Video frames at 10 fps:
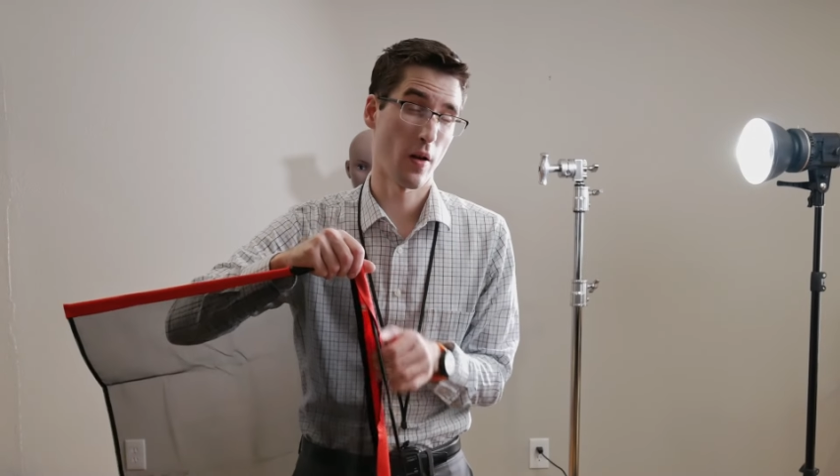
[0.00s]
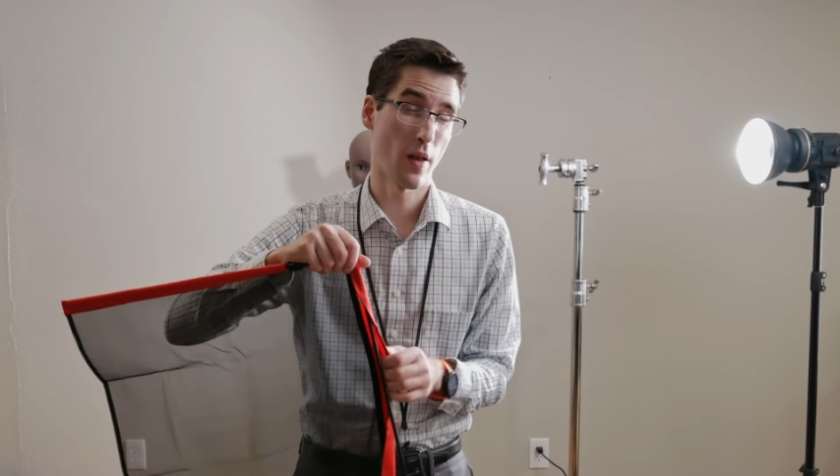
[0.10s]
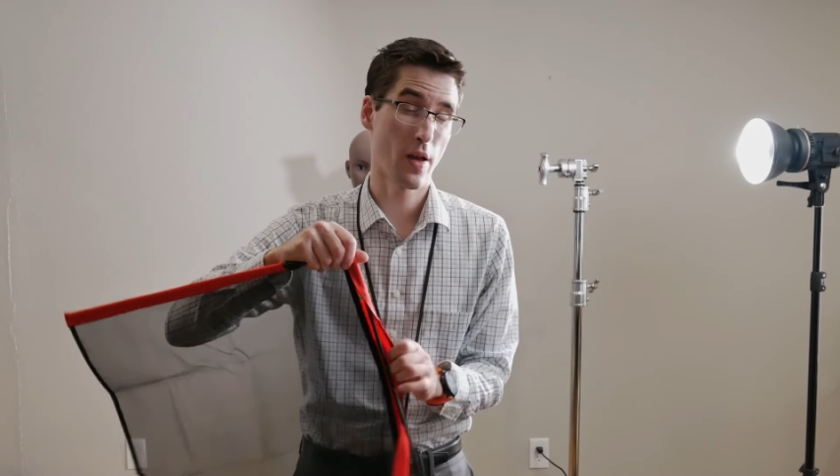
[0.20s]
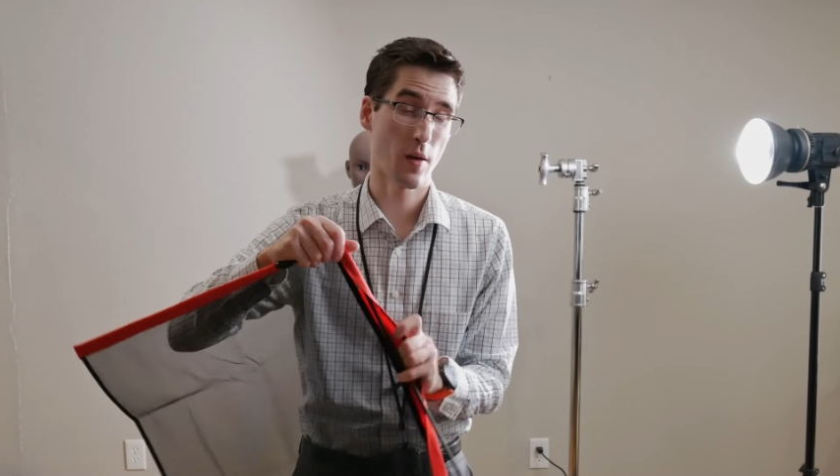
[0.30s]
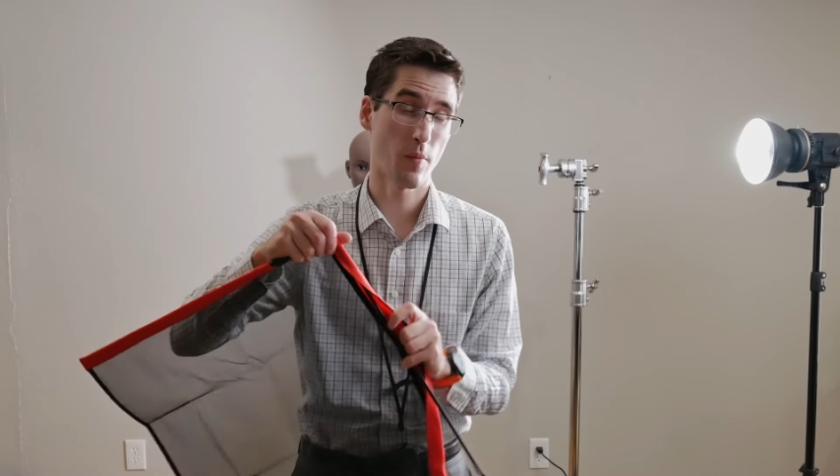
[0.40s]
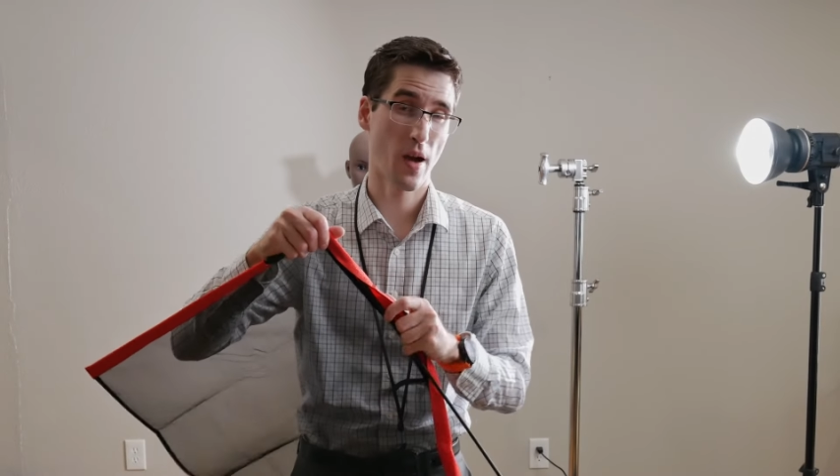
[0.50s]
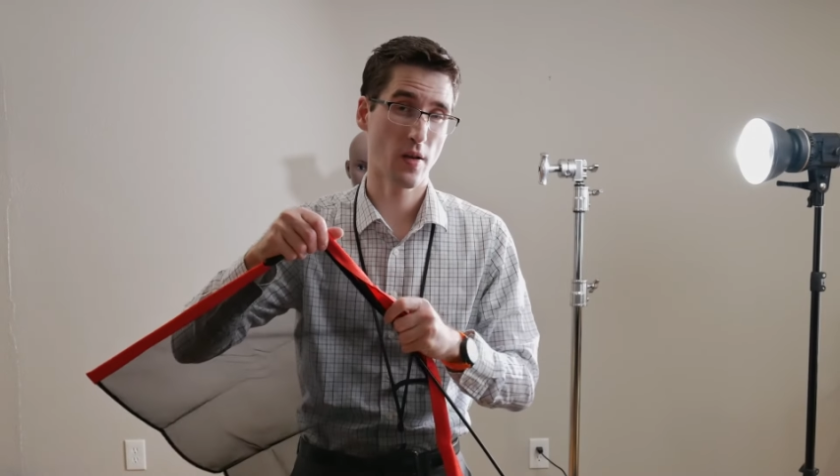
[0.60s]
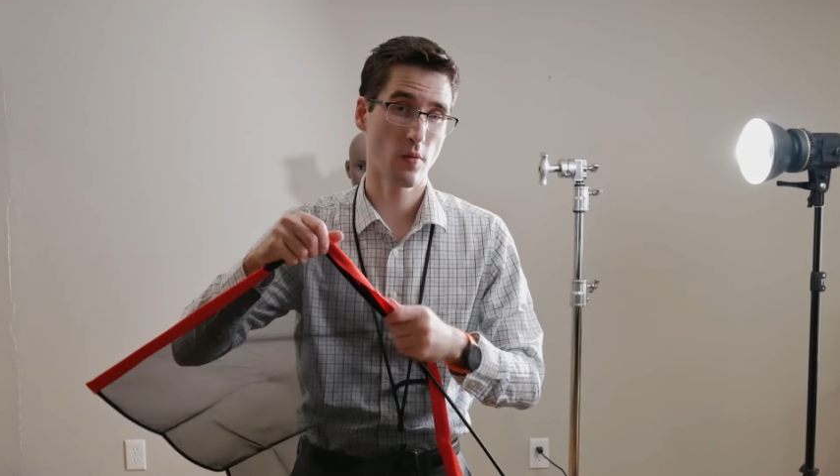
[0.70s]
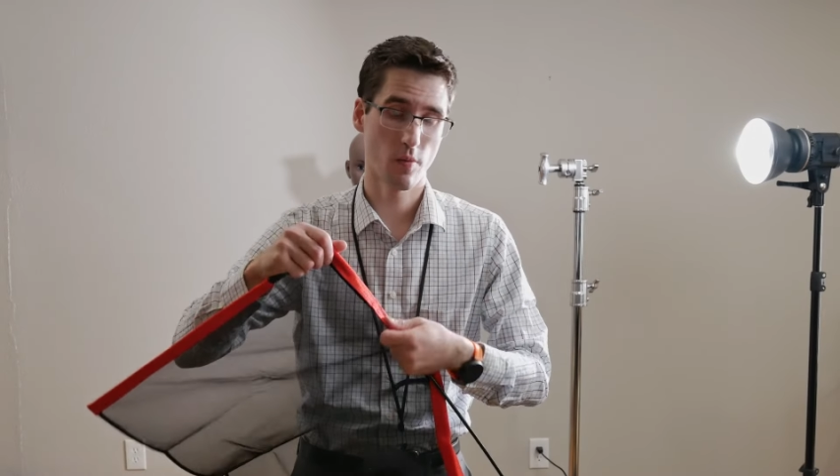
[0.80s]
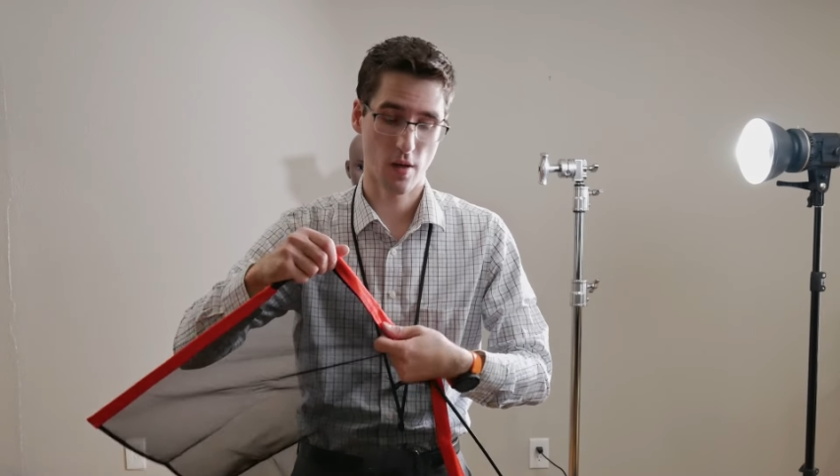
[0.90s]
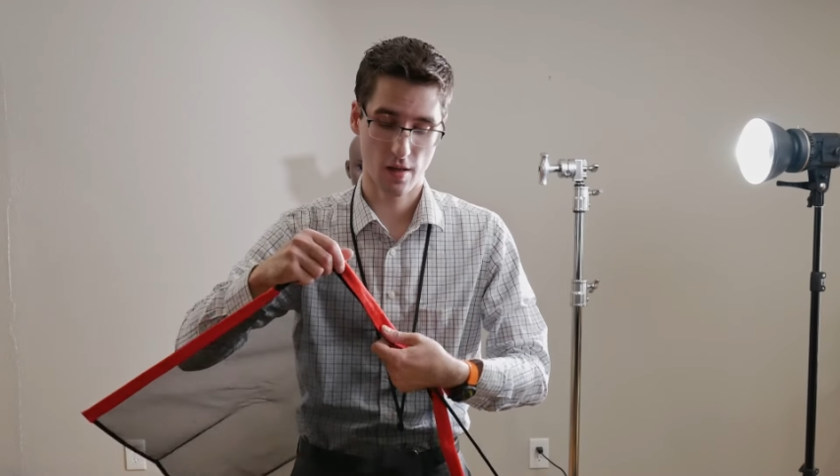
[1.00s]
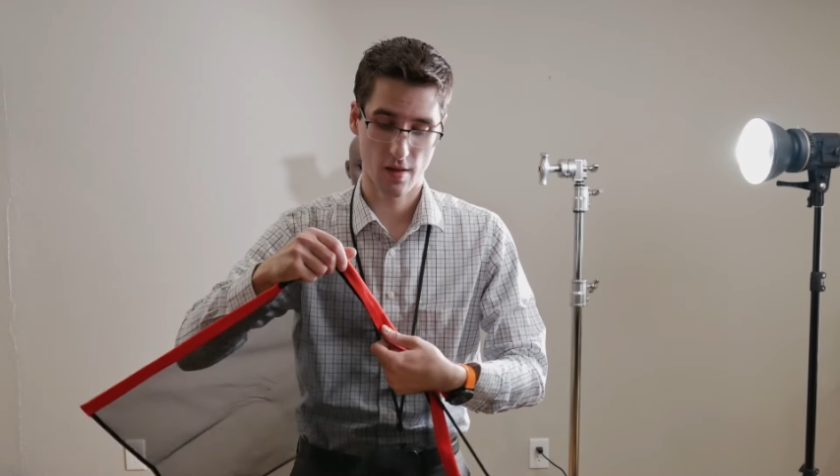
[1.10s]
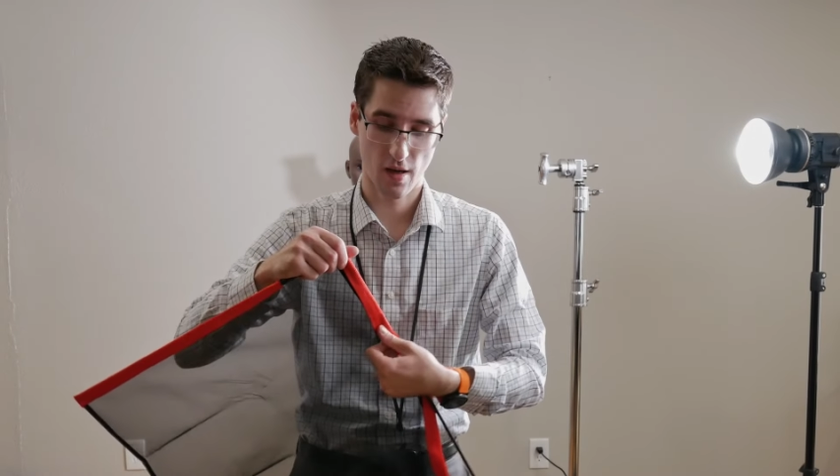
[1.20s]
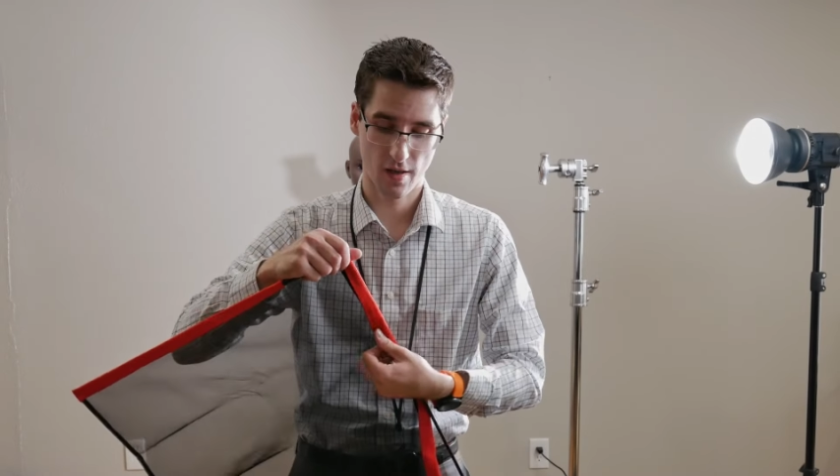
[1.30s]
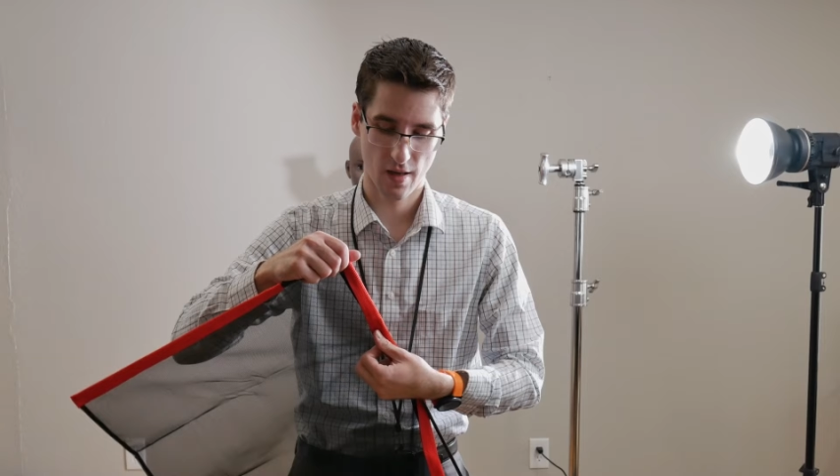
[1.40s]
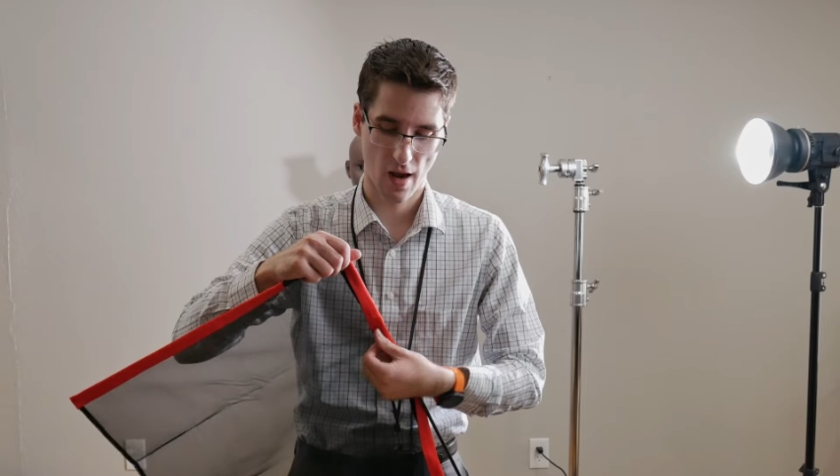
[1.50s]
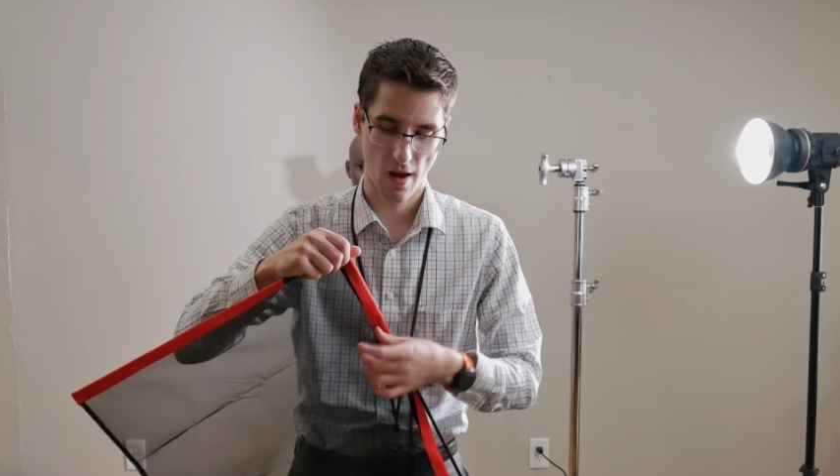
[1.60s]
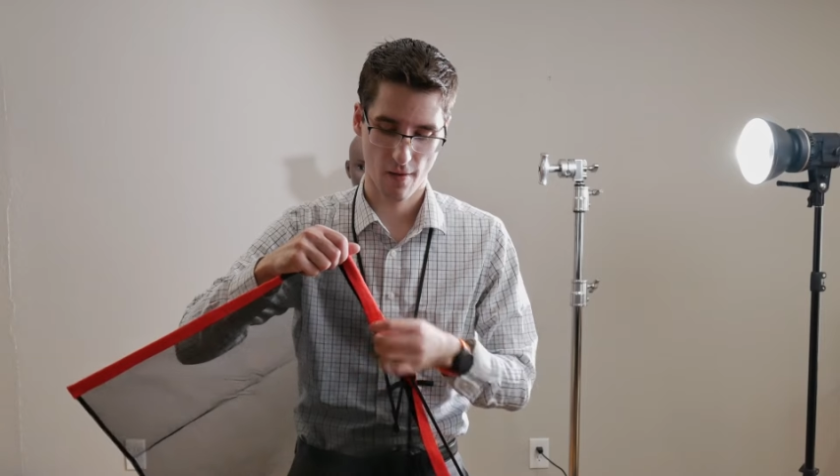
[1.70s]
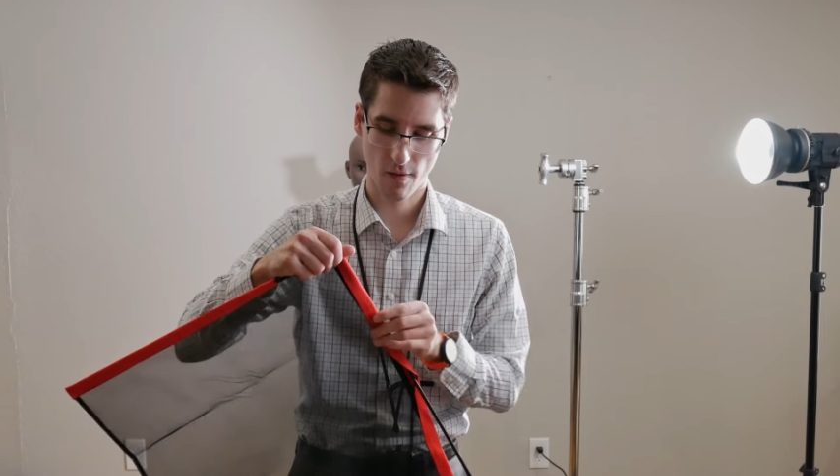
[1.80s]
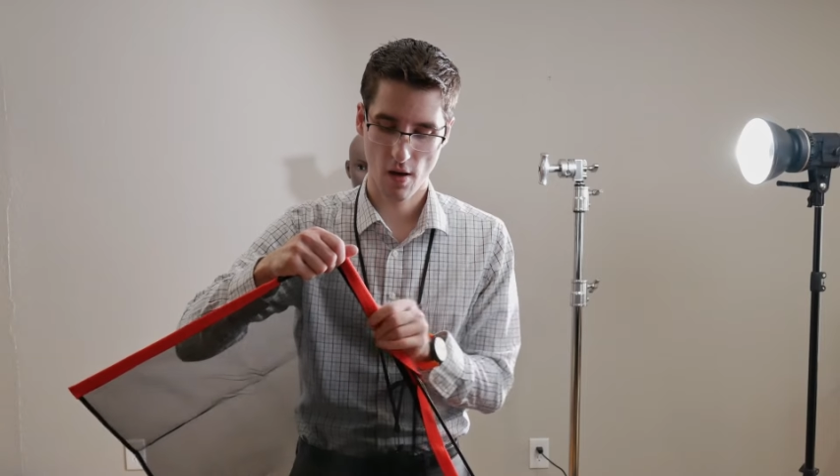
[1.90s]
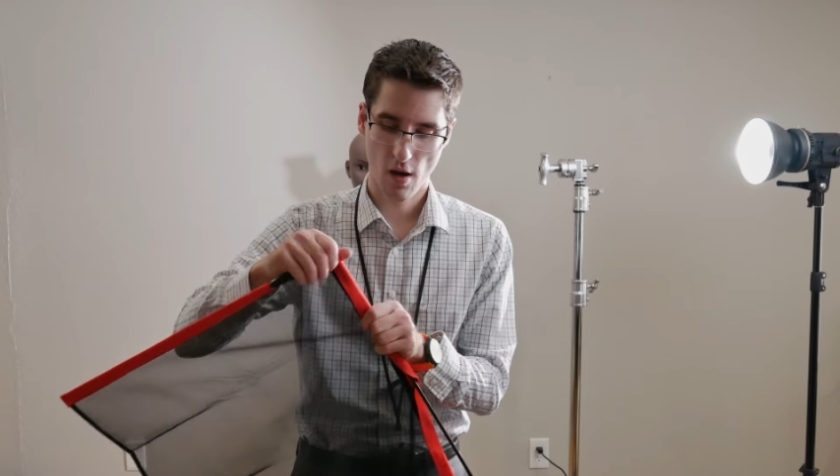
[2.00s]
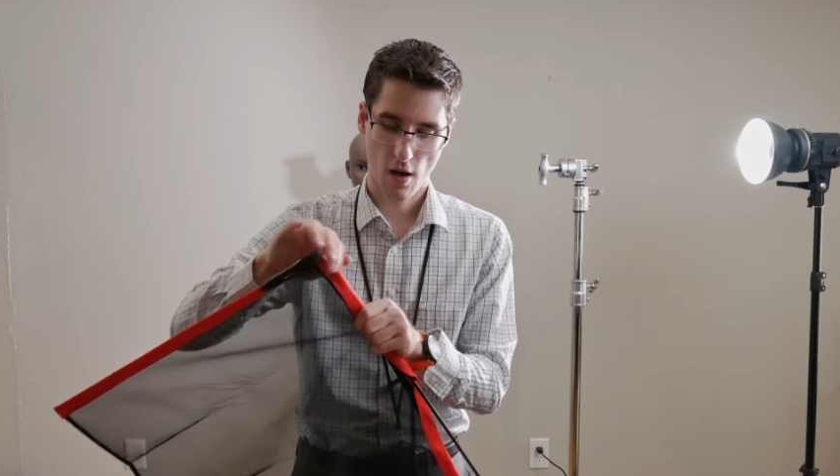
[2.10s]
I like Impact's one because it does have